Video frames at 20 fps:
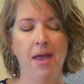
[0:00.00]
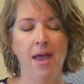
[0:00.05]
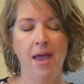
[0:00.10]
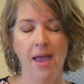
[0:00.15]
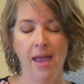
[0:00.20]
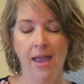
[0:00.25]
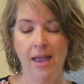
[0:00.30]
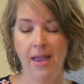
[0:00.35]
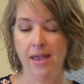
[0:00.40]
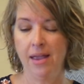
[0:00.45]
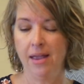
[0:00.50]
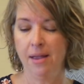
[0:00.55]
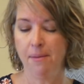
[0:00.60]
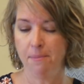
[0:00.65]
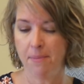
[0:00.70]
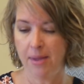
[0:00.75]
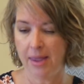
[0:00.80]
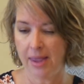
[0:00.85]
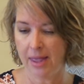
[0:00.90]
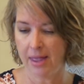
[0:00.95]

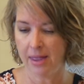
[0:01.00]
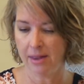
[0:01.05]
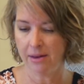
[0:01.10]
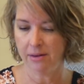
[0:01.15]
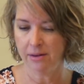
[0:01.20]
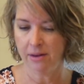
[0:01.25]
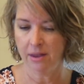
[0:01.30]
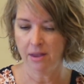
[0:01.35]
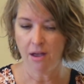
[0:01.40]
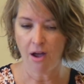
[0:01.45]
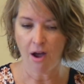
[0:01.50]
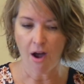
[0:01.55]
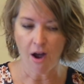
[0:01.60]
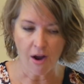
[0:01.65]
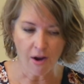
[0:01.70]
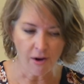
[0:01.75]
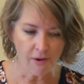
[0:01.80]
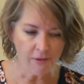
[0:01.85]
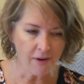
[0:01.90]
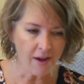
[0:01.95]
Amen.
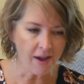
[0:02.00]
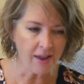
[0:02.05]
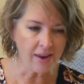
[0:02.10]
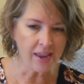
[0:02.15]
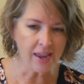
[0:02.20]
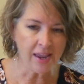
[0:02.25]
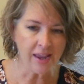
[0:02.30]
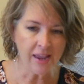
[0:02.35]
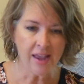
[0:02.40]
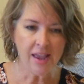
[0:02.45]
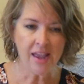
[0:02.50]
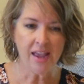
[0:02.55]
All righty.